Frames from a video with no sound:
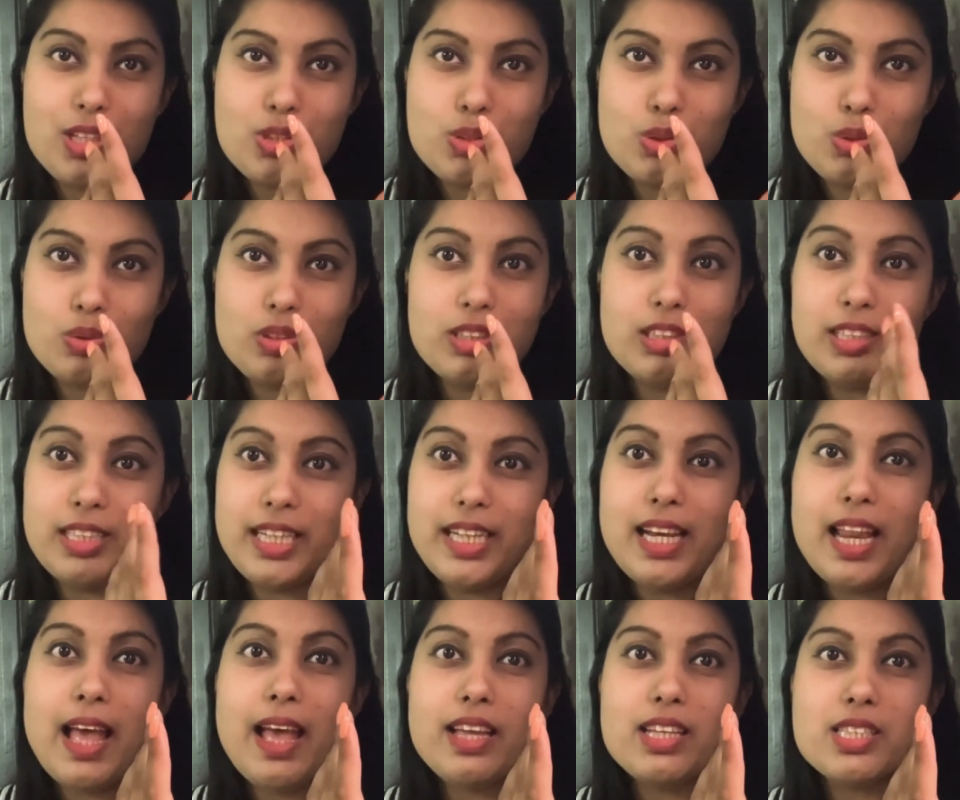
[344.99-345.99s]
So 30
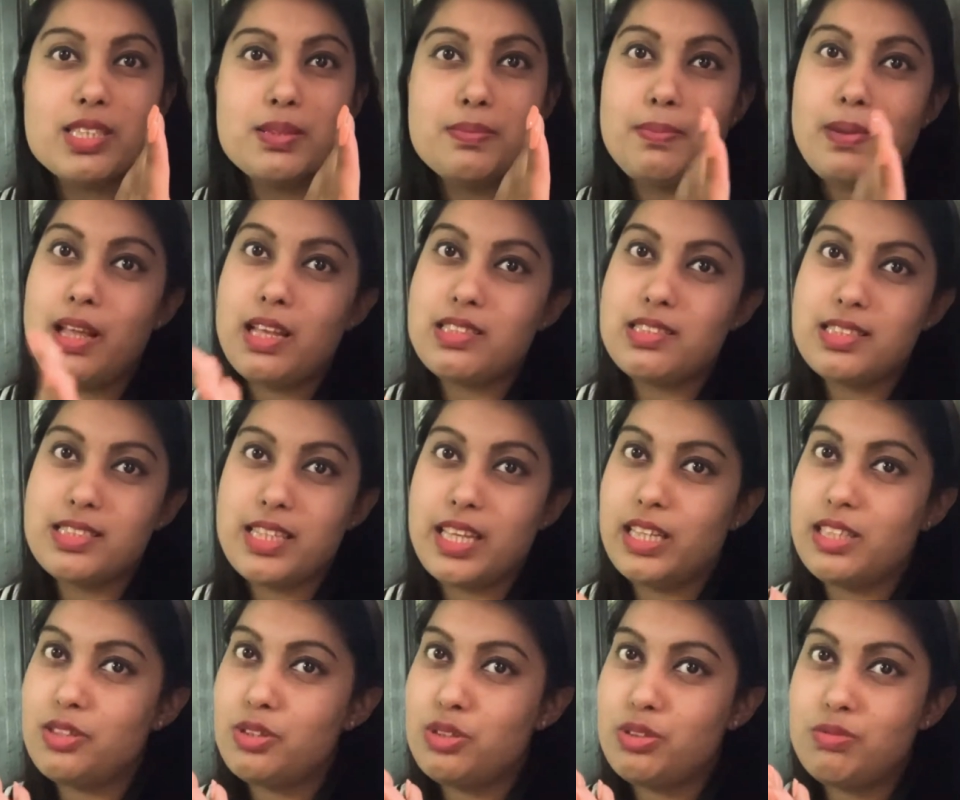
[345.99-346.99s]
lakhs plus,
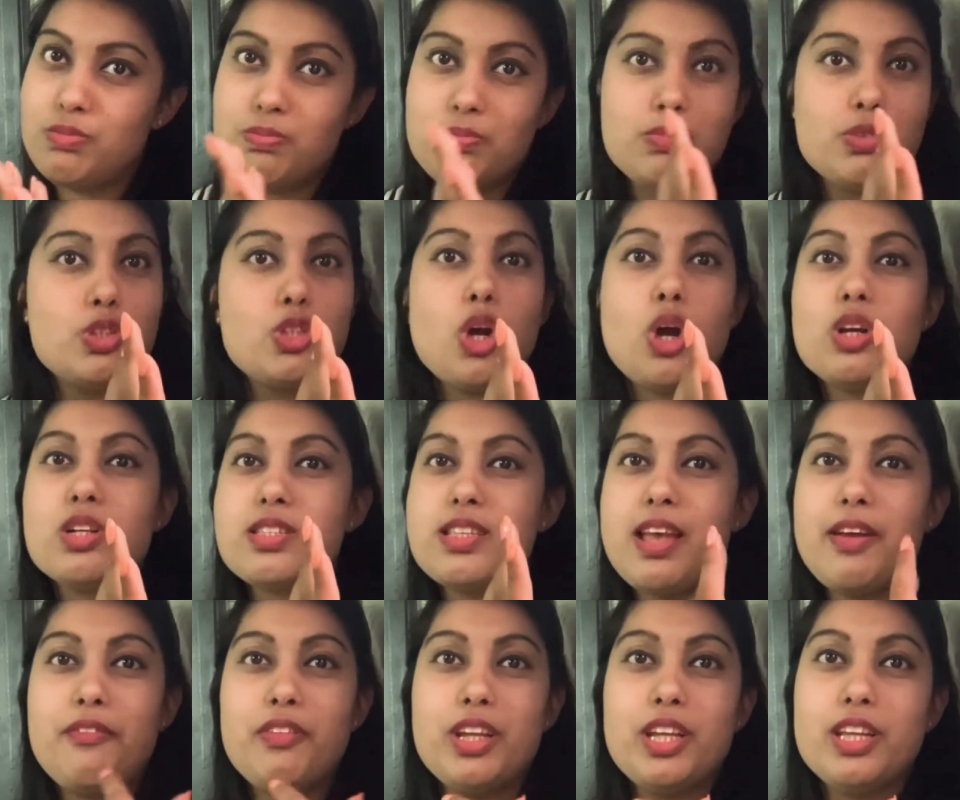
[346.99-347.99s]
say, stocks
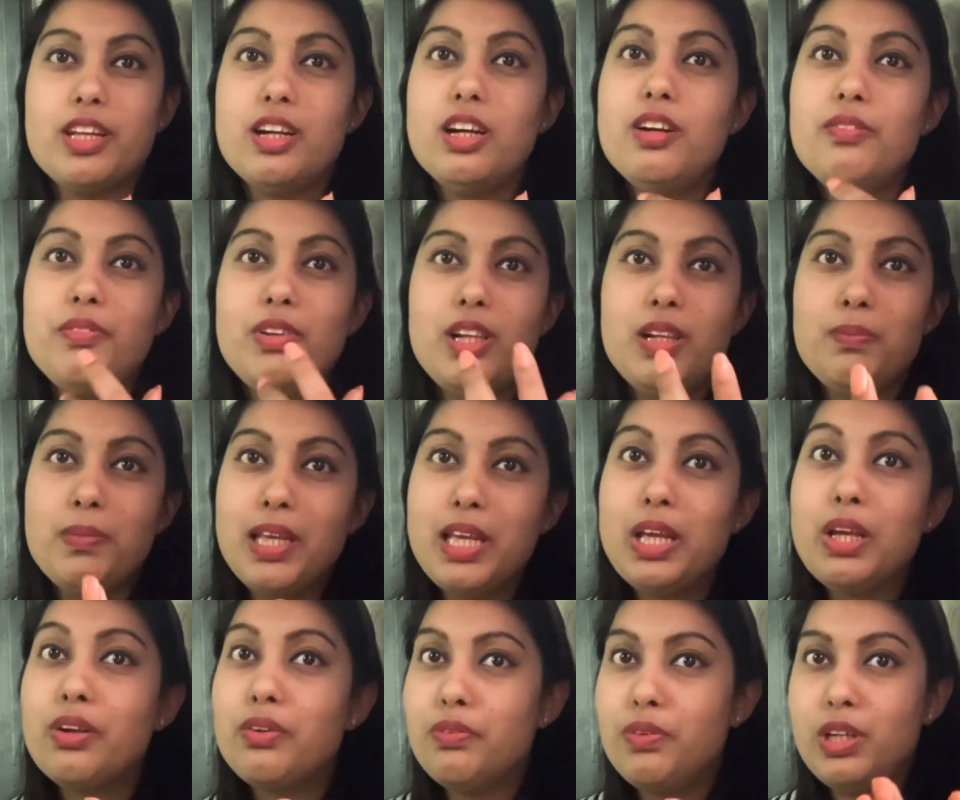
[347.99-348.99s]
every year will be
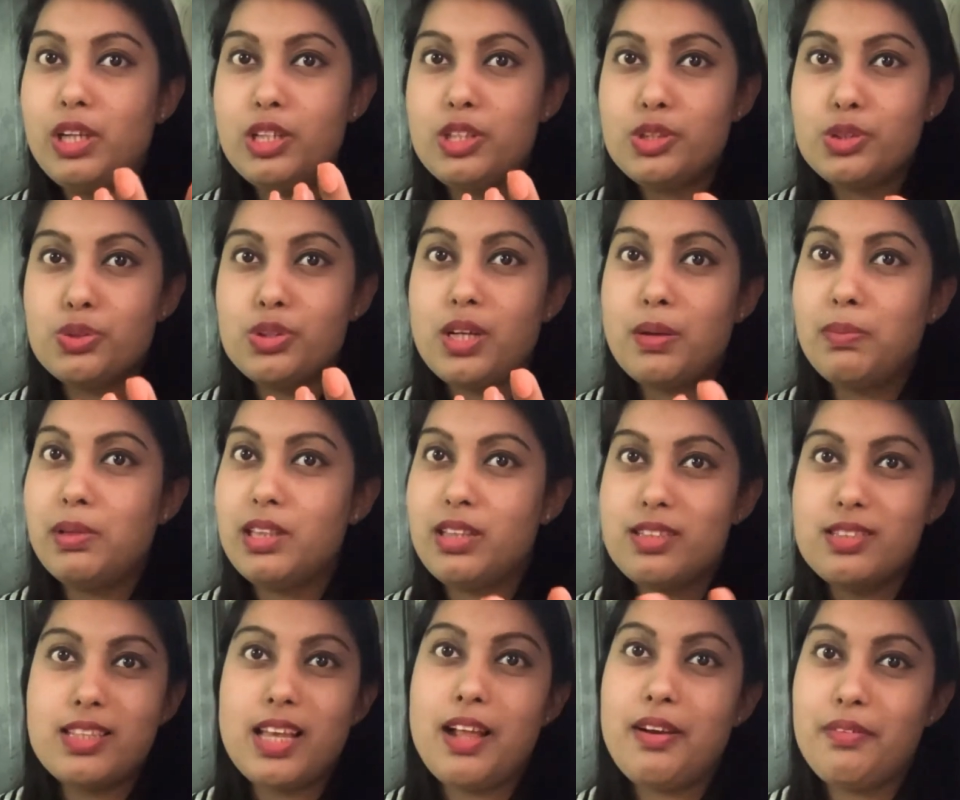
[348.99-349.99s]
equivalent to double the
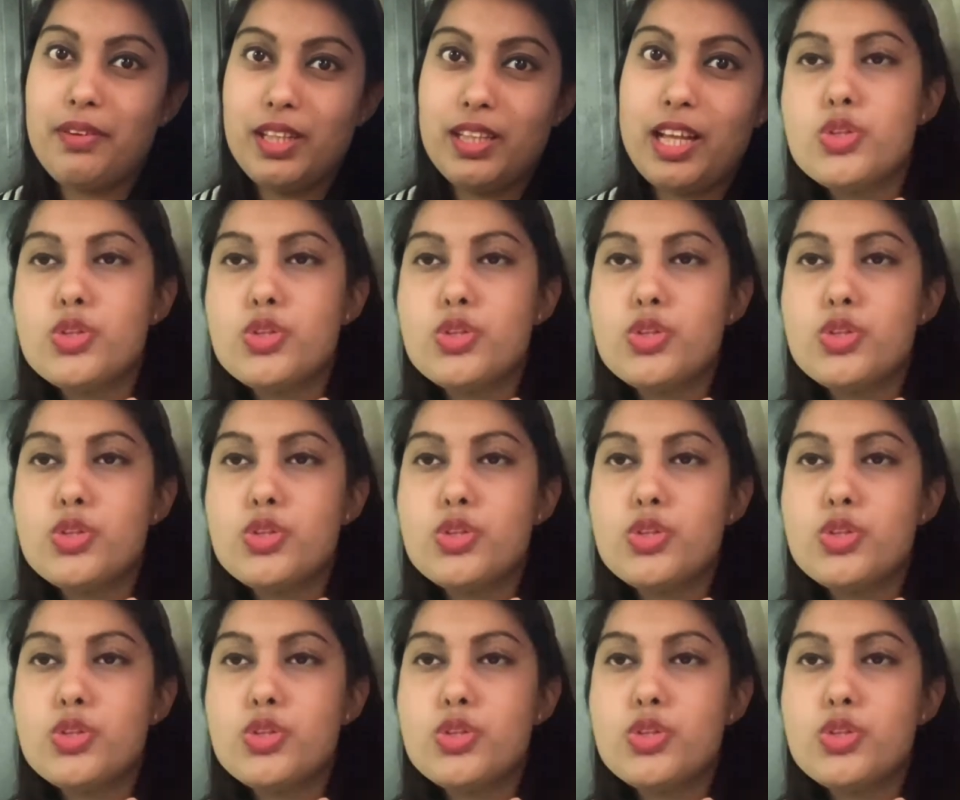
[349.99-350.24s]
salary.